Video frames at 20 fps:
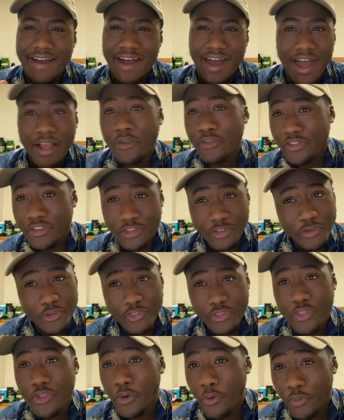you're
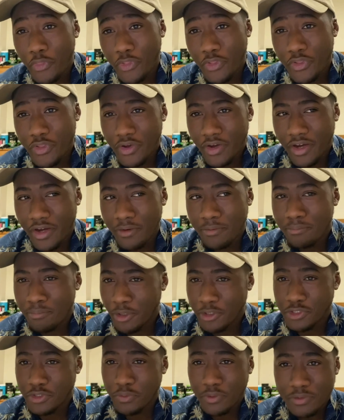the only
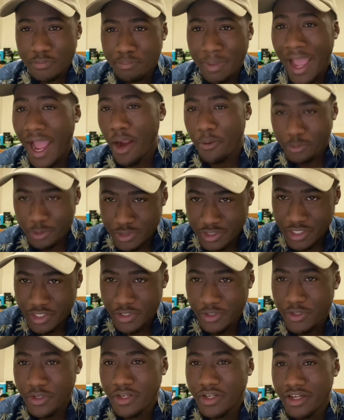person with powers
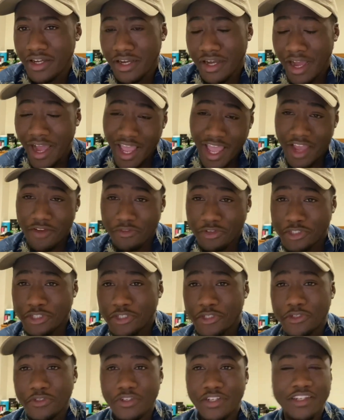here. I have it
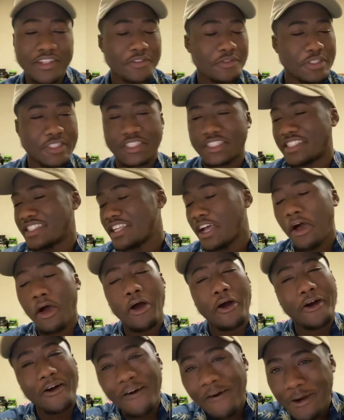too. And it's so
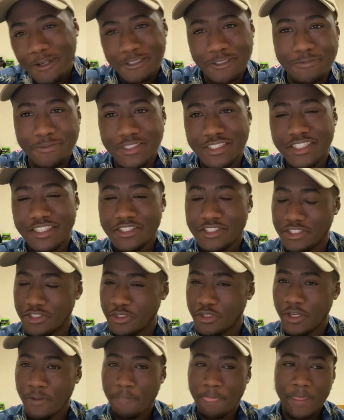awesome seeing
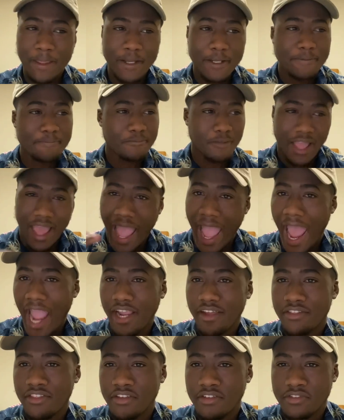
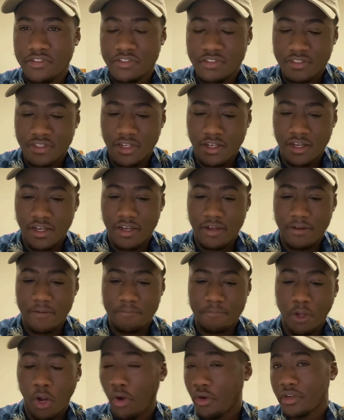Agatha
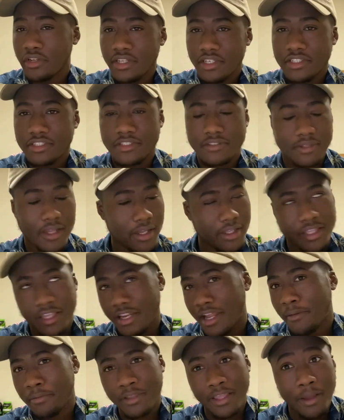Harkness, I
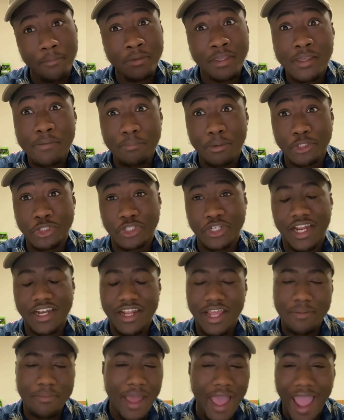keep butchering that
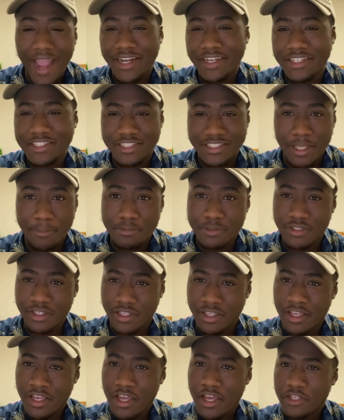name. Agnes kept like,
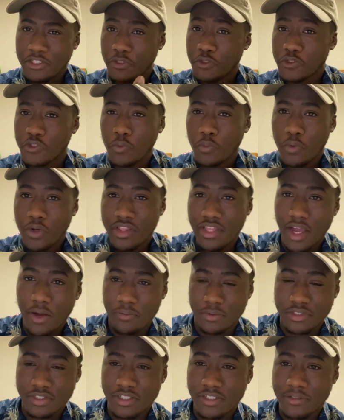she was the one that was